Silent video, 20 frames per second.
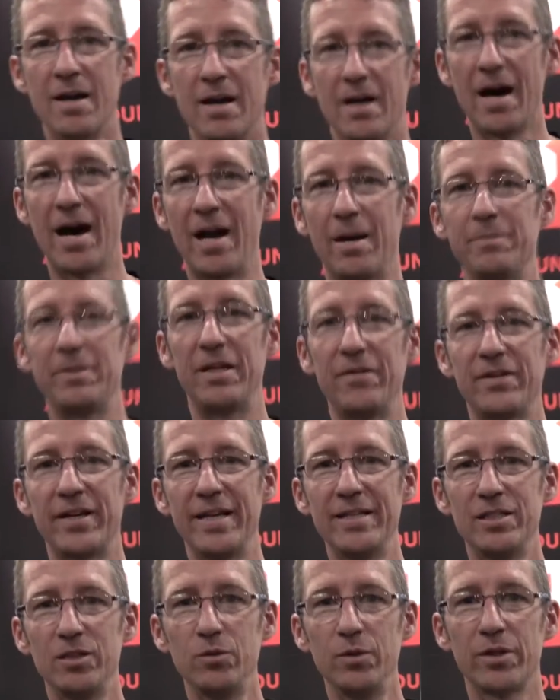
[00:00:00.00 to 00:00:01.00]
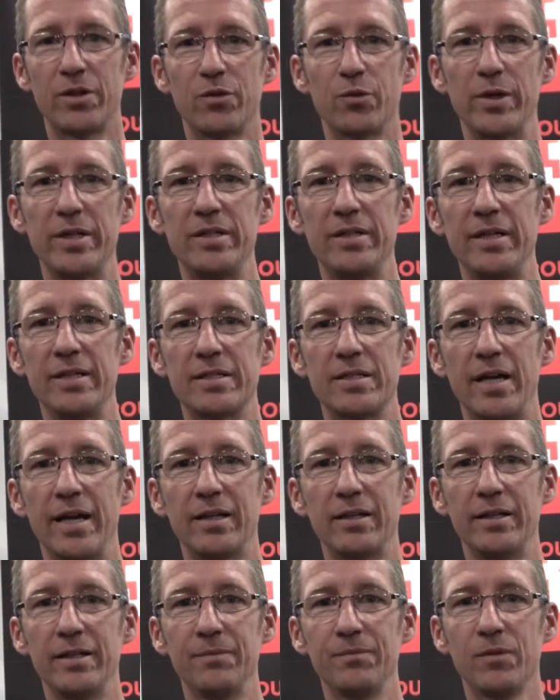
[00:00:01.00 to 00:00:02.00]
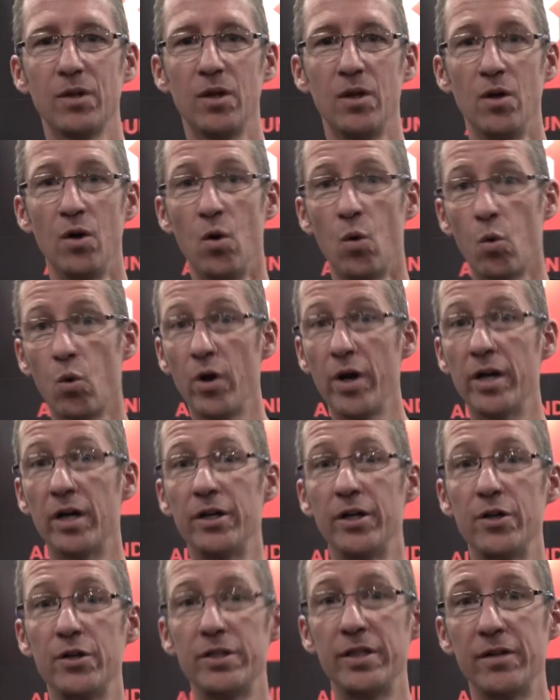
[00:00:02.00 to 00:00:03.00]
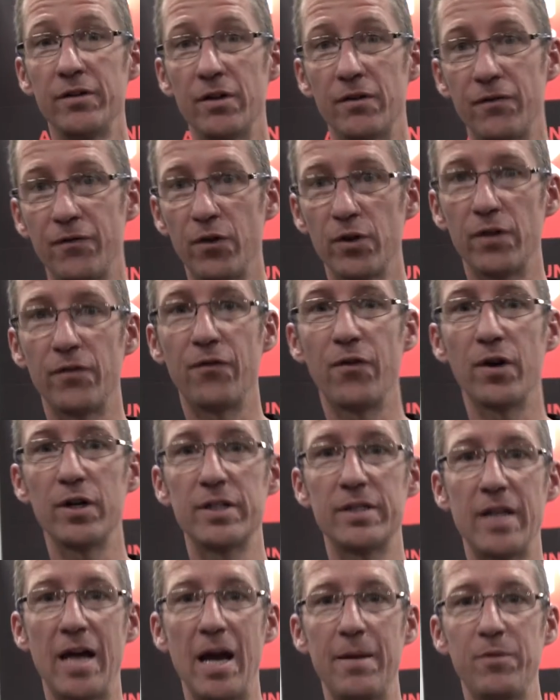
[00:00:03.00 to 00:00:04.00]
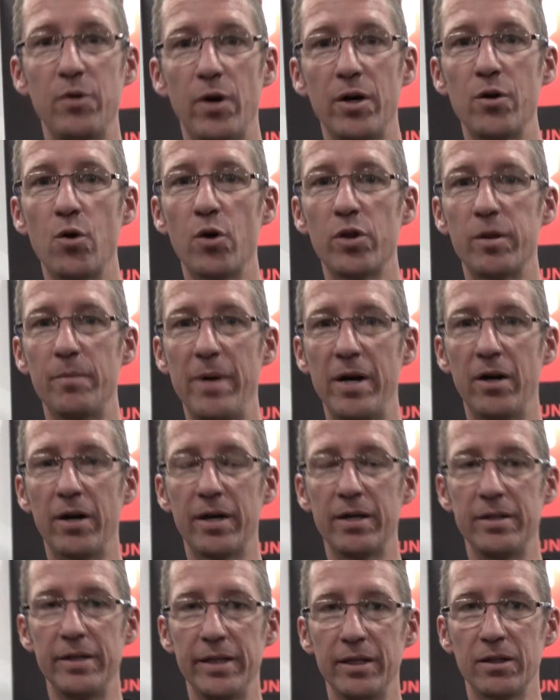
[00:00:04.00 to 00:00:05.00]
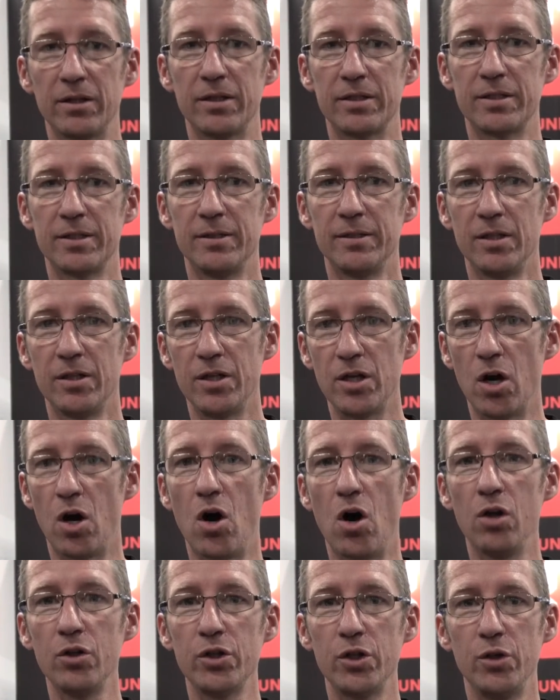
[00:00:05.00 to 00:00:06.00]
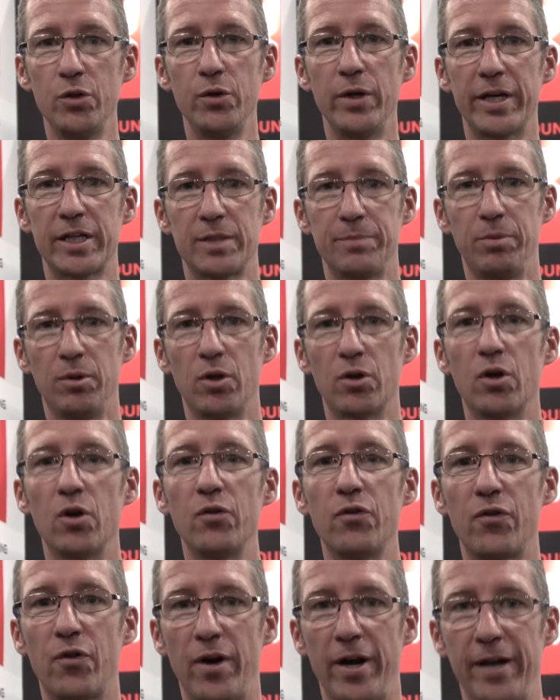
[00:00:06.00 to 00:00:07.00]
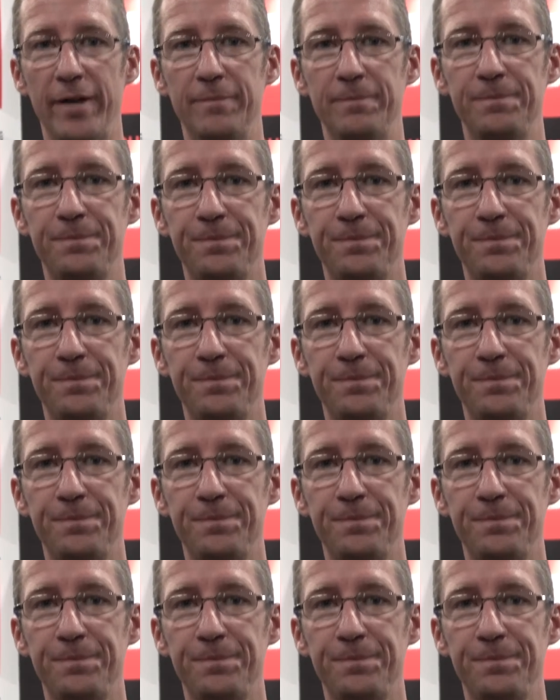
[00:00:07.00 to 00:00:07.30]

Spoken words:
Hi, I'm Dave Kasel with 3T Cycling. We're introducing for the first time to our North American dealers the all-new Exploro frame.